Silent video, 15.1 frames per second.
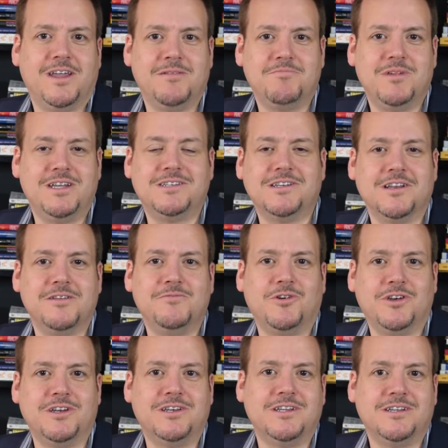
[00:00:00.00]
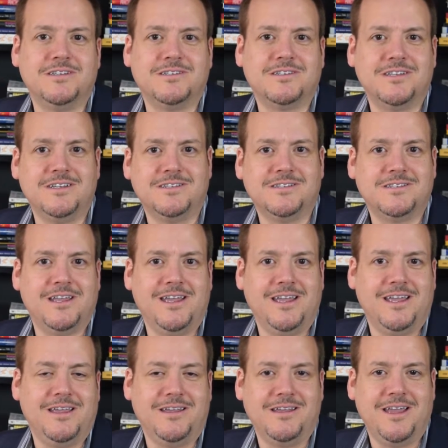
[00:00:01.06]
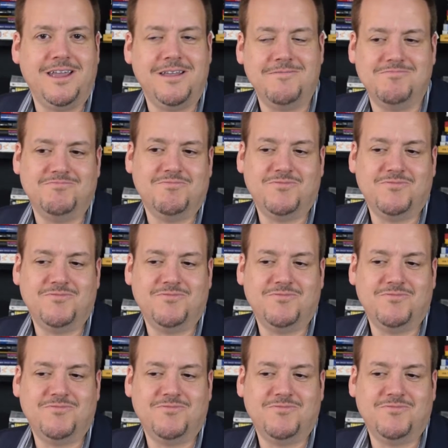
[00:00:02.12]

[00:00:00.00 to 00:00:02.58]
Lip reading: And basically what it is a